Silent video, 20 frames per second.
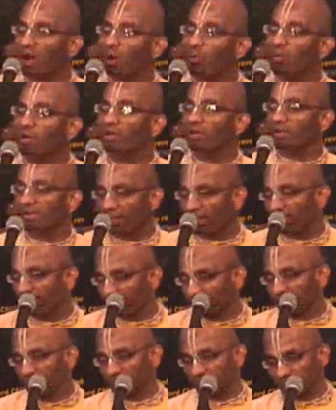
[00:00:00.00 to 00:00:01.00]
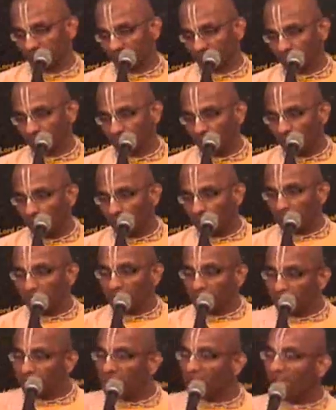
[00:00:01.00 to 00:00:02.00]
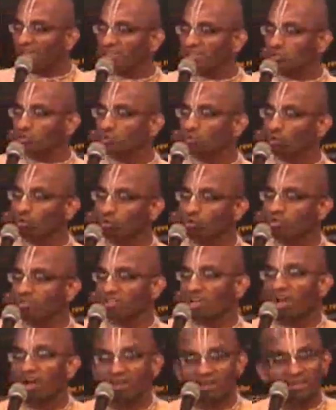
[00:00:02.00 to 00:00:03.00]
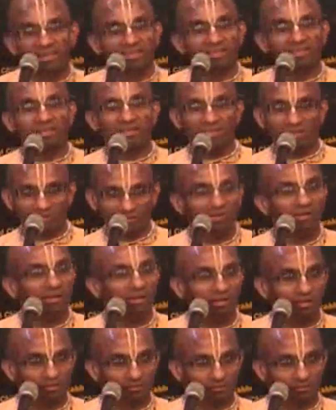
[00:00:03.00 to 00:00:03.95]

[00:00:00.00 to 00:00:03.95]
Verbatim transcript: our death. But we as souls are eternal.